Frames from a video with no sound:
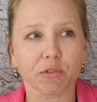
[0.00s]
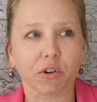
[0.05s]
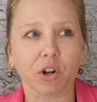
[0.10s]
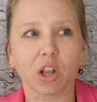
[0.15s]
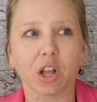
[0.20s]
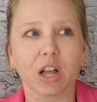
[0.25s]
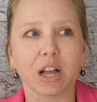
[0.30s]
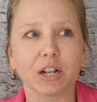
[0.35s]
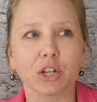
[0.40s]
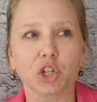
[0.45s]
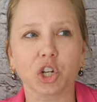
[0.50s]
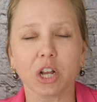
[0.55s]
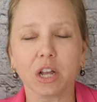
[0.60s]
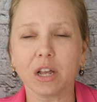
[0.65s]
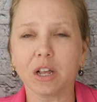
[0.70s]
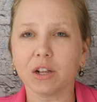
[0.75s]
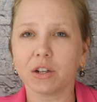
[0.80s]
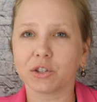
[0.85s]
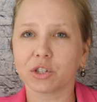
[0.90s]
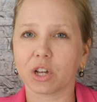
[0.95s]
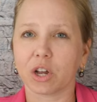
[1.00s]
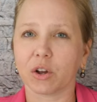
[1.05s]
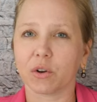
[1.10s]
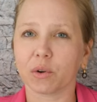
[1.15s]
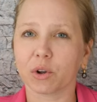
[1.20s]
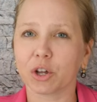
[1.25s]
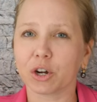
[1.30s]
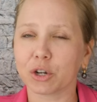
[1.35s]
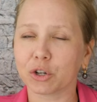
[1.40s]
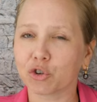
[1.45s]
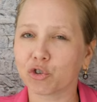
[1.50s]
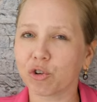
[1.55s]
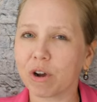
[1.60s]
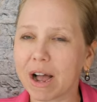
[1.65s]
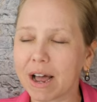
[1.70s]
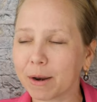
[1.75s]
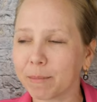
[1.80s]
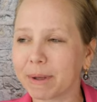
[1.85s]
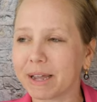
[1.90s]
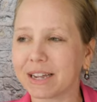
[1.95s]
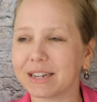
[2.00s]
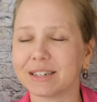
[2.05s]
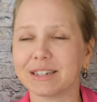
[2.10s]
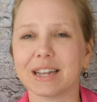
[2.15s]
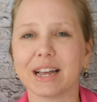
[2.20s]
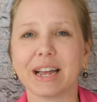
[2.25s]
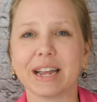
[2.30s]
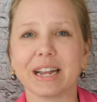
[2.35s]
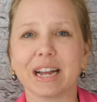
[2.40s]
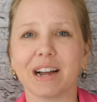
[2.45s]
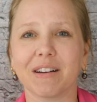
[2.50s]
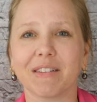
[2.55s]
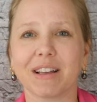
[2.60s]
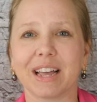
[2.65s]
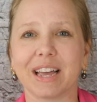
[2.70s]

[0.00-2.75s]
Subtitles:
for lunch. So I'm going to try to make a day of it,